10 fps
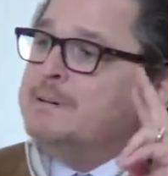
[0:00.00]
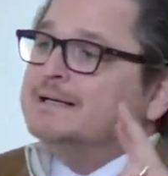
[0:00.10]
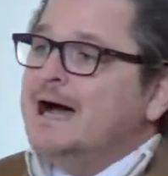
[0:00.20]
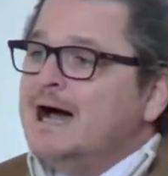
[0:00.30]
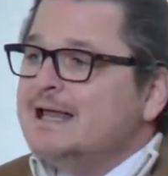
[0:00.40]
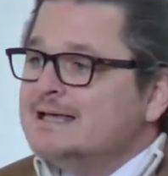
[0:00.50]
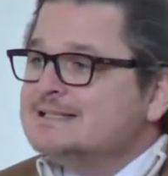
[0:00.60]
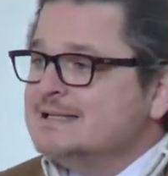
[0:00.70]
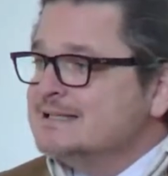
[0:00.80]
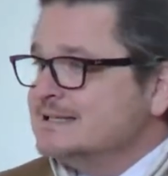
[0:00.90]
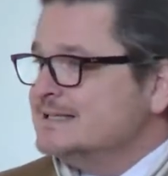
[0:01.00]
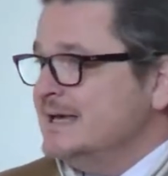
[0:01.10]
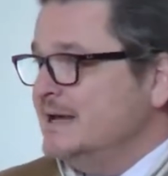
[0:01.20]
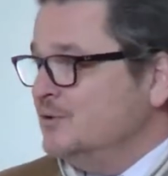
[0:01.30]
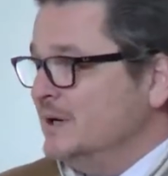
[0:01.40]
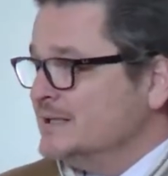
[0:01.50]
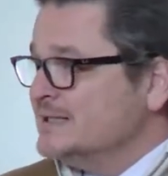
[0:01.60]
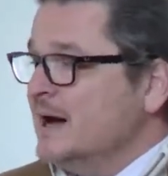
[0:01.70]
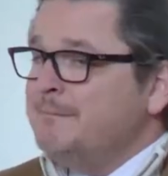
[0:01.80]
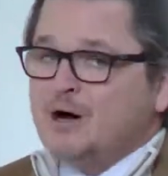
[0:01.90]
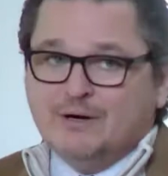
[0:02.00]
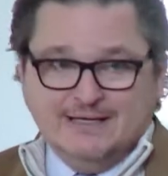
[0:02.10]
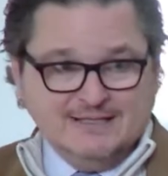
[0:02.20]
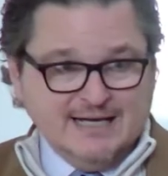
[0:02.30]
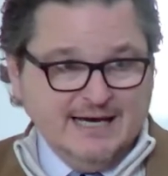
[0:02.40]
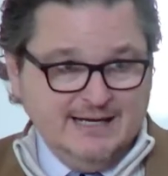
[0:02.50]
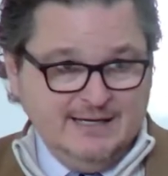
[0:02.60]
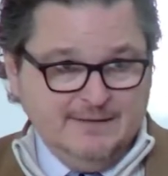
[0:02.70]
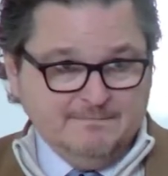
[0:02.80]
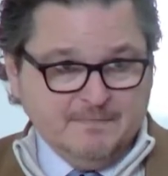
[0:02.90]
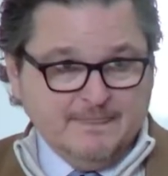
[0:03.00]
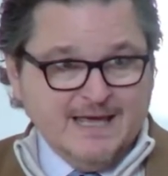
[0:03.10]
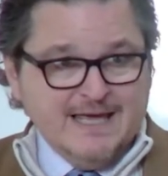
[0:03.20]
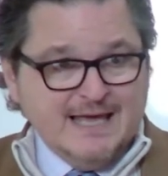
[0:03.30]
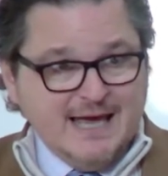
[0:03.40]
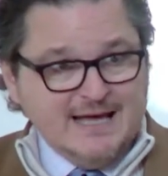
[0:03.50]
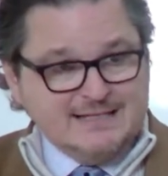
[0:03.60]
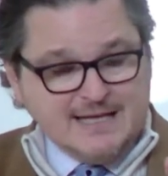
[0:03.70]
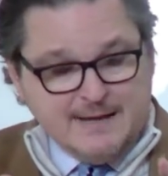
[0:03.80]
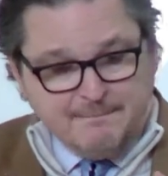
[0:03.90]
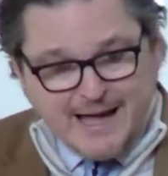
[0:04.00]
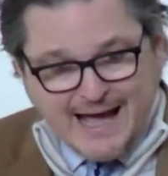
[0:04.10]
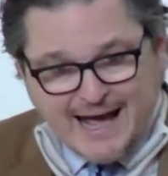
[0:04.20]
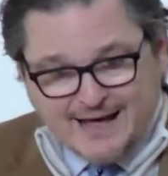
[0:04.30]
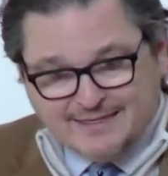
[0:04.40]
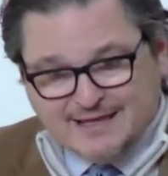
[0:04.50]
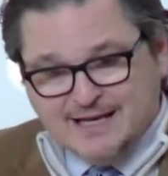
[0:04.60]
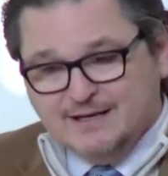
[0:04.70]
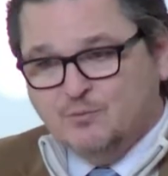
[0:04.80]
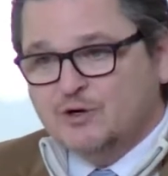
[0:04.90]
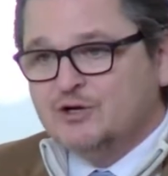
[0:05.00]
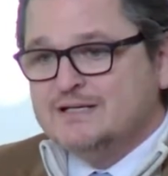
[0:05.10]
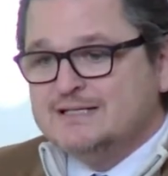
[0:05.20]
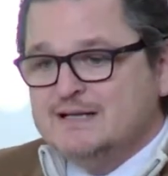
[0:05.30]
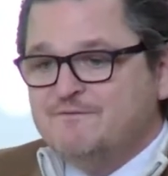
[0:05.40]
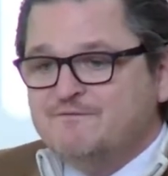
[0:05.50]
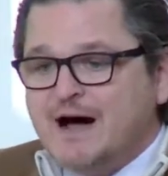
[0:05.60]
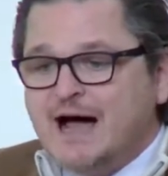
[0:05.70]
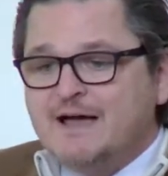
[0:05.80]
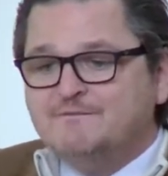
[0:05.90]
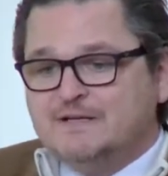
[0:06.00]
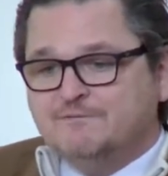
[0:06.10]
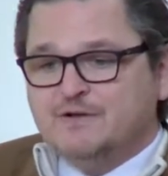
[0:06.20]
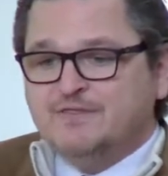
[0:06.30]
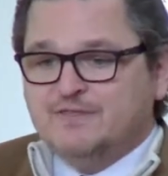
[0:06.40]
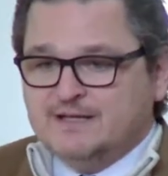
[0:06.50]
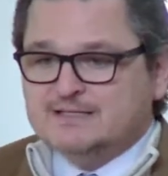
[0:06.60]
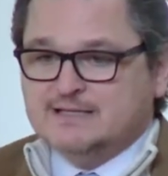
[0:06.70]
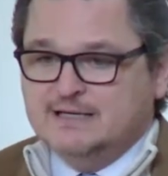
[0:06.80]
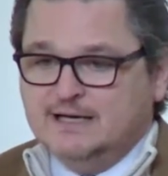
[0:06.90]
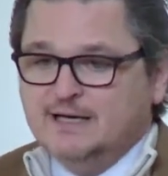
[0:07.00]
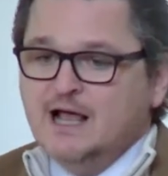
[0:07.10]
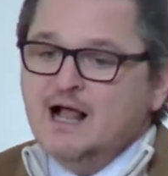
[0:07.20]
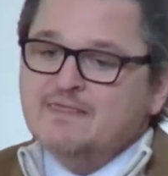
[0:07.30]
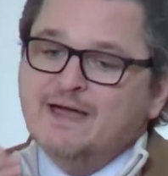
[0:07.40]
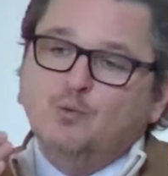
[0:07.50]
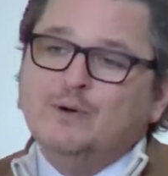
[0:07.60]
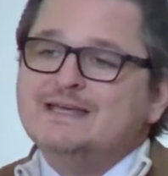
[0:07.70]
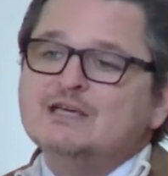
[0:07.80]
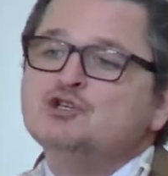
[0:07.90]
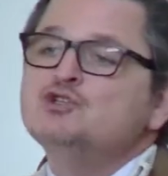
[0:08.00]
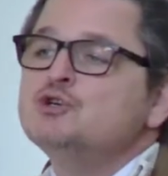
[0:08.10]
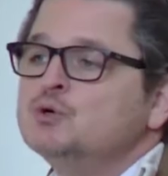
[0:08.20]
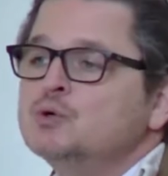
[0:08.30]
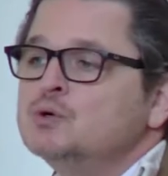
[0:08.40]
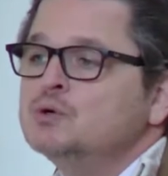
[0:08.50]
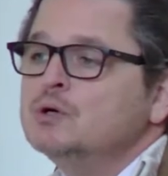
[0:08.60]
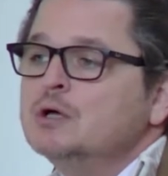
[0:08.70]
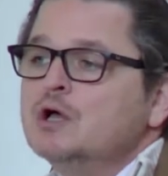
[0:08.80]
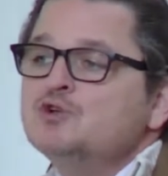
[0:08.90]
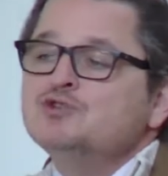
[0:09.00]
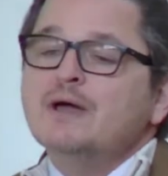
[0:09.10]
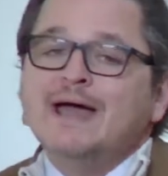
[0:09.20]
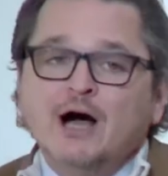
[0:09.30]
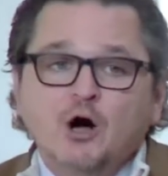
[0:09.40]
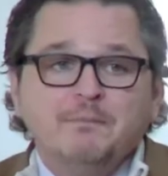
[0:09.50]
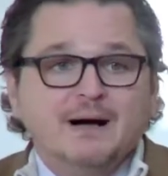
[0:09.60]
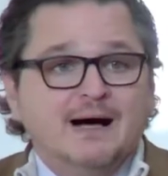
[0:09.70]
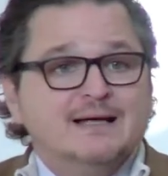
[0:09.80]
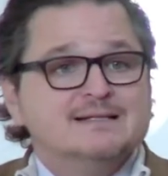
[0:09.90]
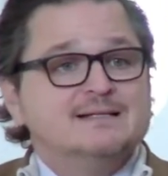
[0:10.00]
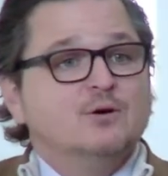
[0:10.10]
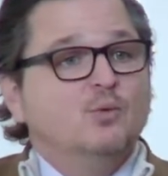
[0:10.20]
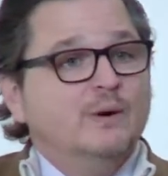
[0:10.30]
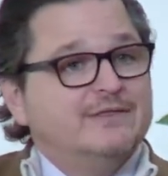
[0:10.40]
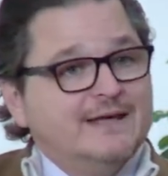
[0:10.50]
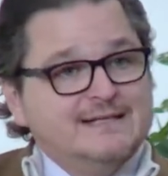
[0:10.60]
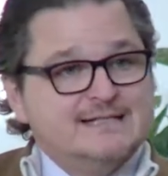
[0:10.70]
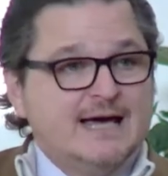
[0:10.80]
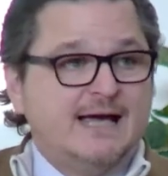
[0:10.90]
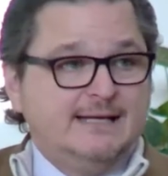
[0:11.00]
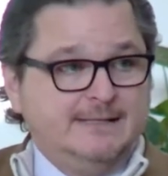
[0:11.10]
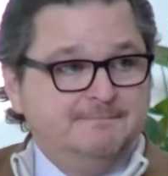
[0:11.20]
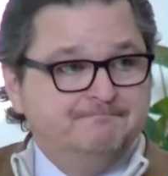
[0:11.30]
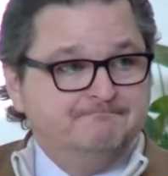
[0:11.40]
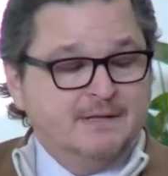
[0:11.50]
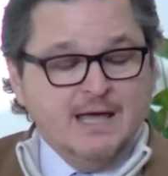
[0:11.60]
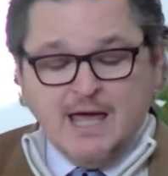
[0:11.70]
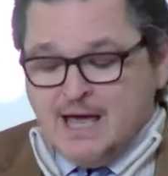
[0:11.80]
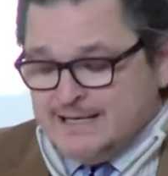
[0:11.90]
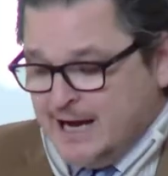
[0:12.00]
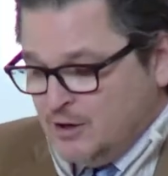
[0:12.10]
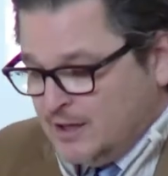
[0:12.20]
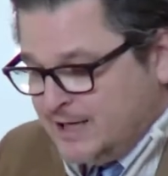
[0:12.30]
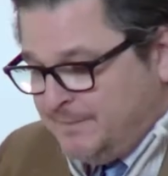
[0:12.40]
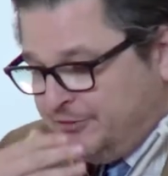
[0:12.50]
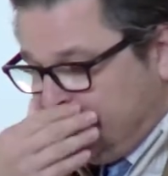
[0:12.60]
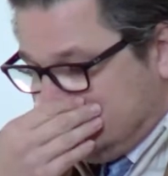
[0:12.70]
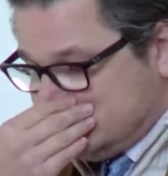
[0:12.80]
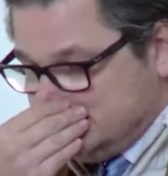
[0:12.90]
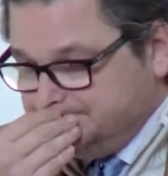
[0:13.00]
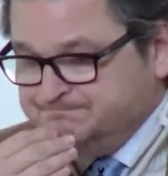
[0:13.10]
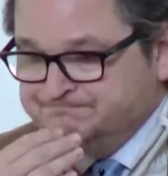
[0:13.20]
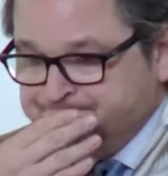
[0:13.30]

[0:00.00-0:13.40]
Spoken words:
But God has things to say to us about anxiety. He has a path, and we're going to see 5 different things today that we can do to help us with anxiety. Now, a couple things